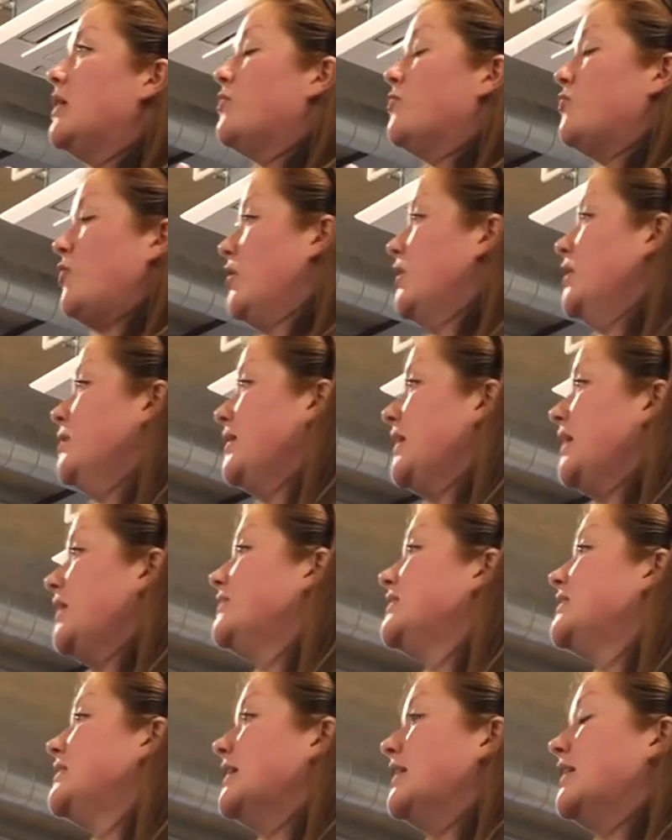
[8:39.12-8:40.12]
strongly
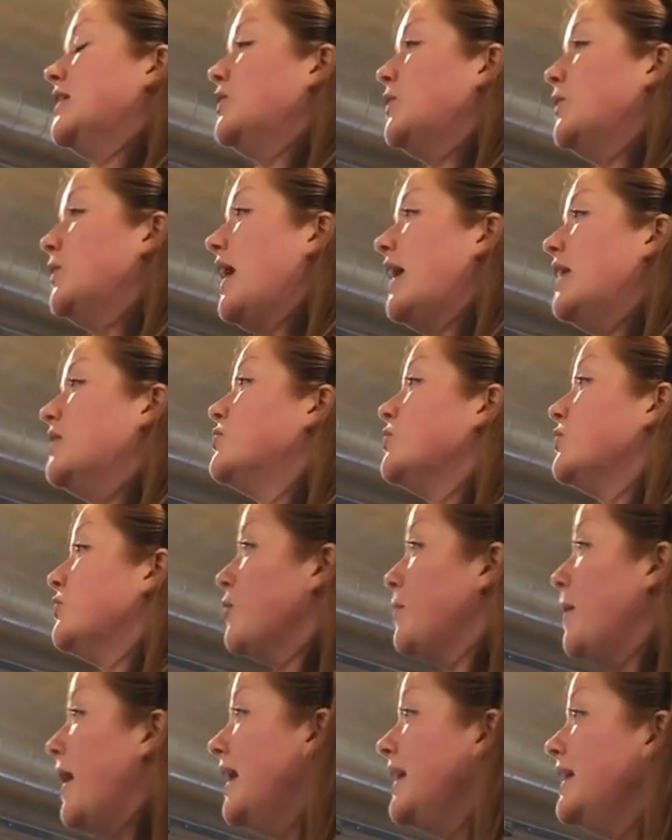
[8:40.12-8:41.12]
believes the UK should
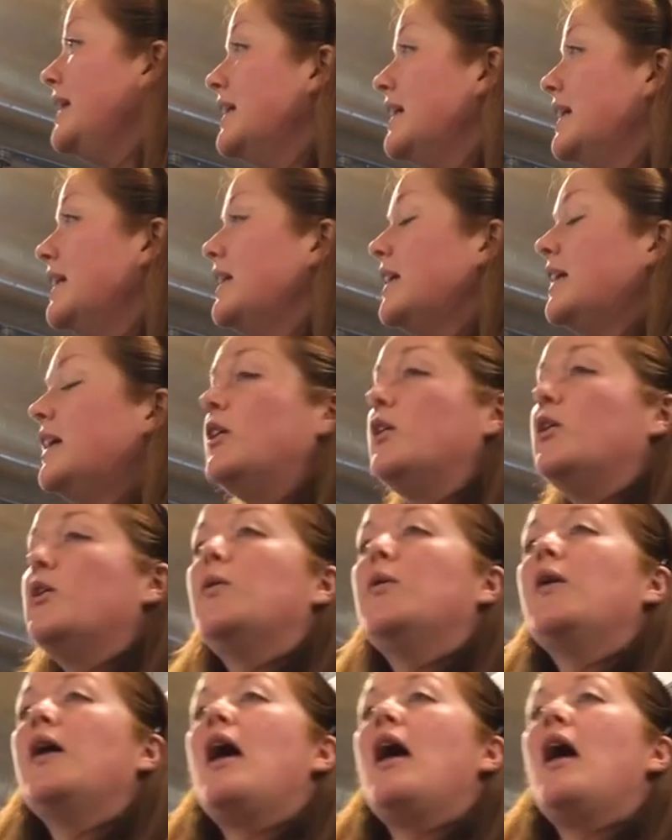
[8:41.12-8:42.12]
remain in the EU.
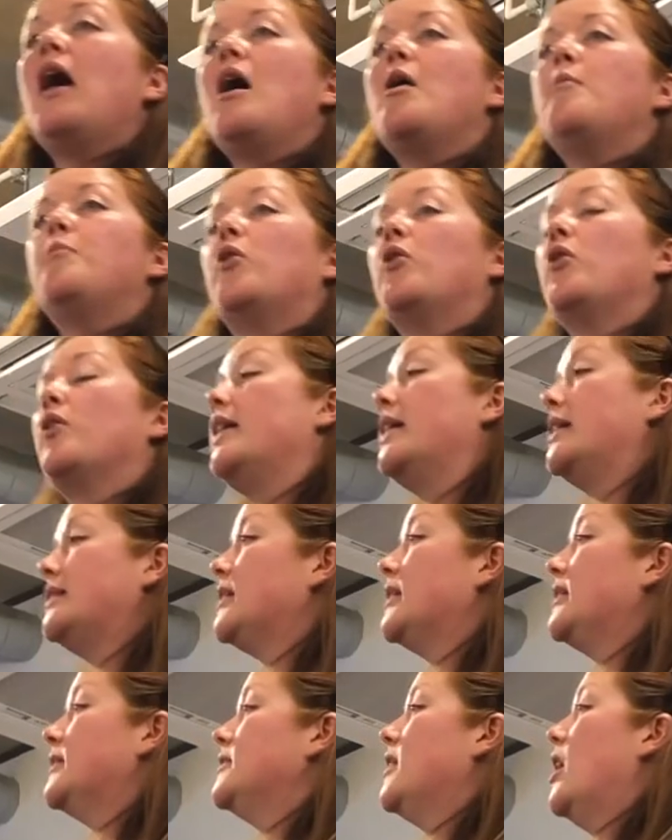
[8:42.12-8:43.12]
But it's